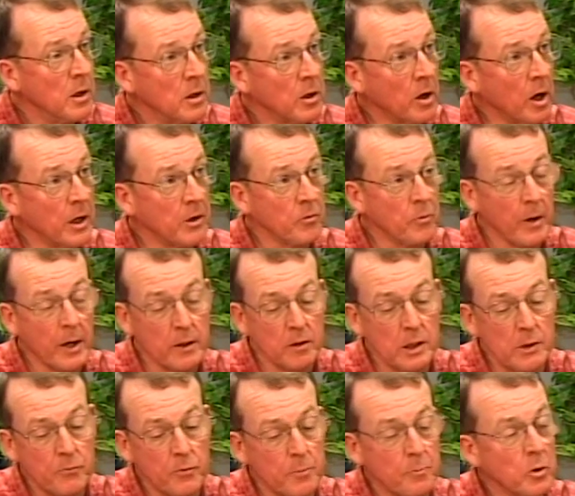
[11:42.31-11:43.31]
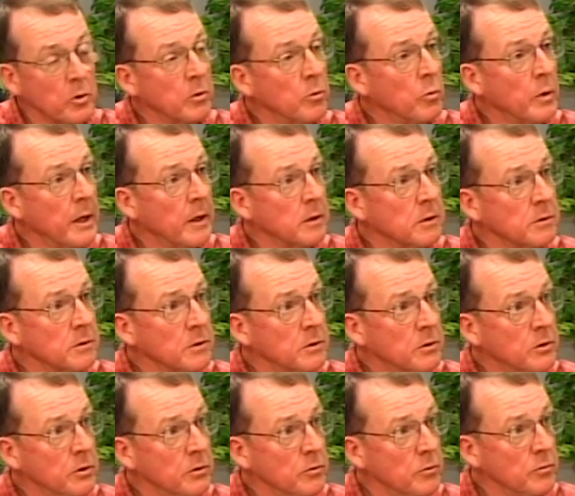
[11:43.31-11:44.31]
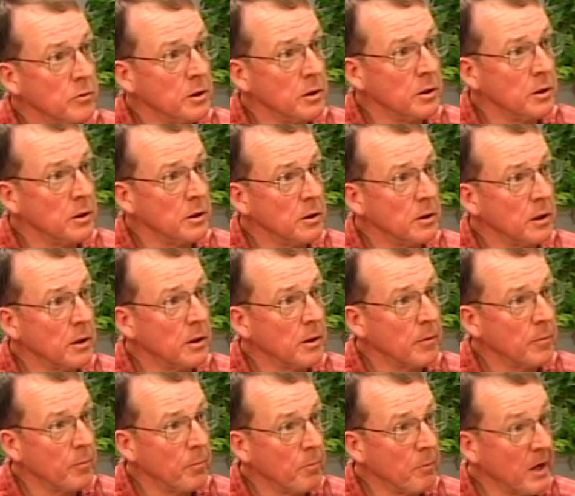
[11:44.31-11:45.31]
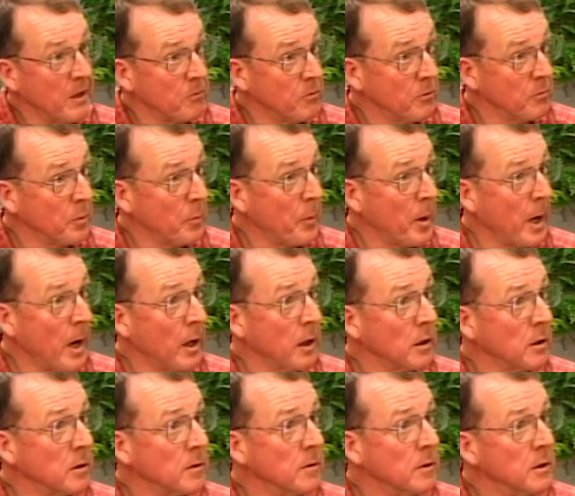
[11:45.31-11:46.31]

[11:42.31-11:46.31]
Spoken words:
gone directly from her wells to the Med River Park.